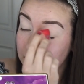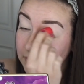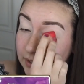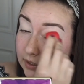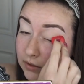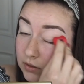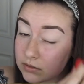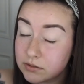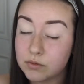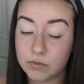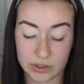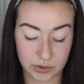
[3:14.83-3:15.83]
And
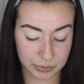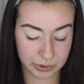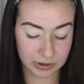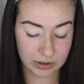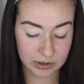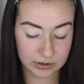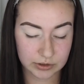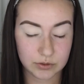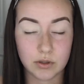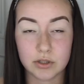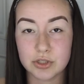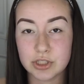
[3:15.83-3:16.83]
also when you put on
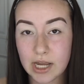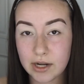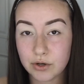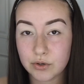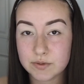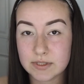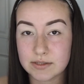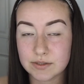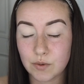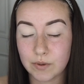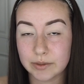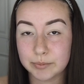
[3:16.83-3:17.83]
your shadows, it's
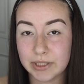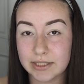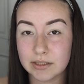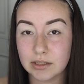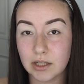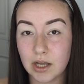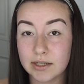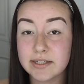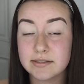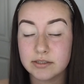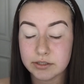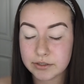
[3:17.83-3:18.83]
going to blend a lot
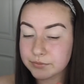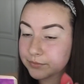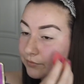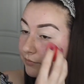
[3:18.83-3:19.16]
easier.